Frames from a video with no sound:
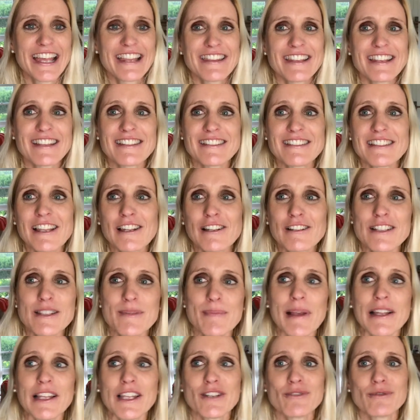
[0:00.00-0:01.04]
This little
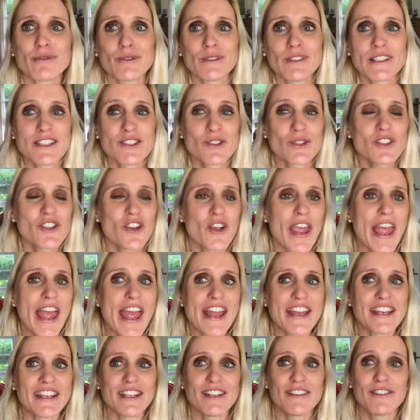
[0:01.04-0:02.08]
spelling rule is also
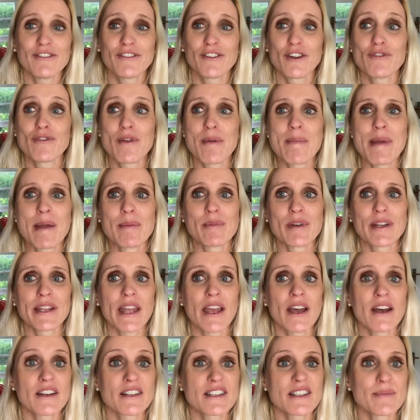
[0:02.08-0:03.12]
handy for remembering
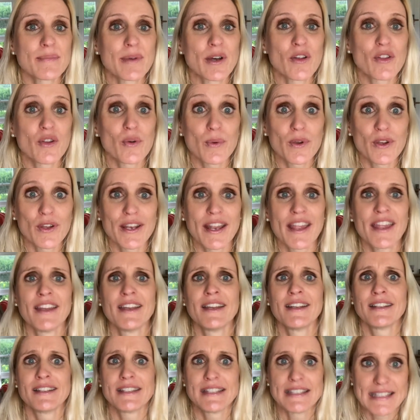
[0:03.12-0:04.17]
how to spell the word
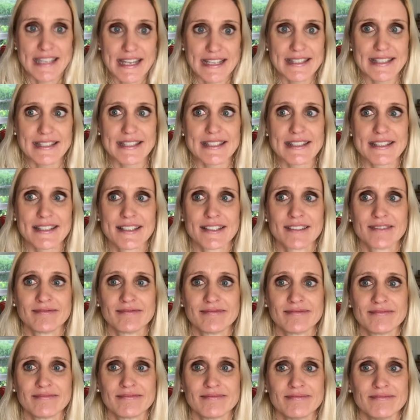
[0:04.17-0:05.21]
desert.
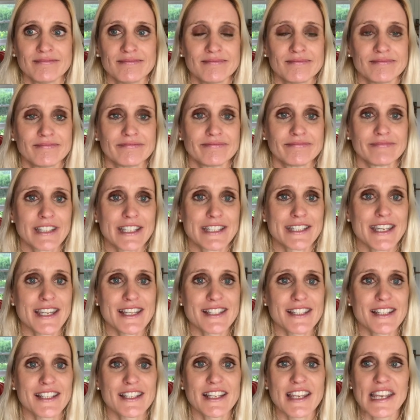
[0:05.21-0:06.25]
The
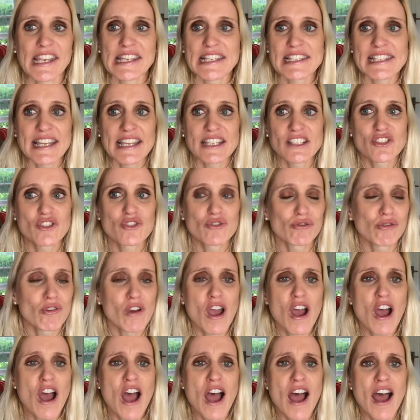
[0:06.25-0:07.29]
desert is a
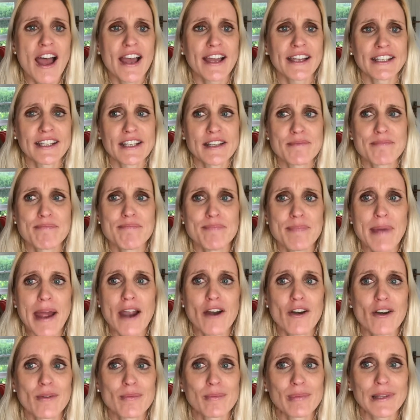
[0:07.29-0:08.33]
dry and
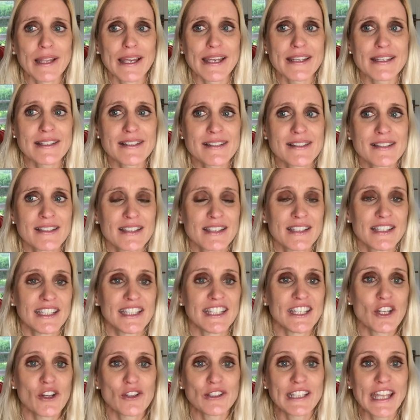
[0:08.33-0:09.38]
barren place.
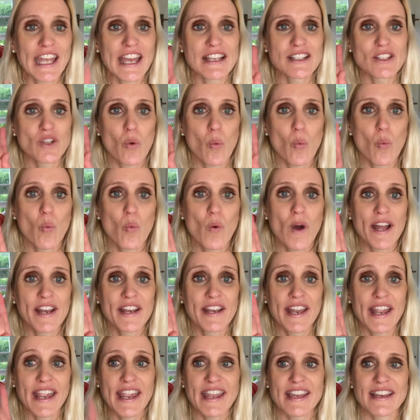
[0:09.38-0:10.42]
It only has
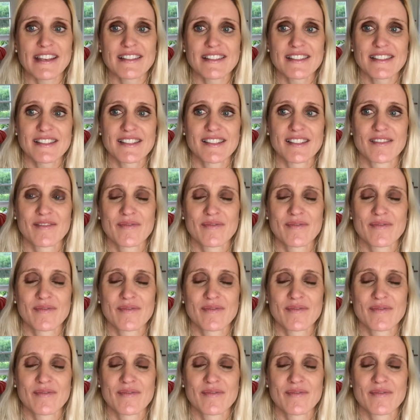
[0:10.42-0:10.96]
one S.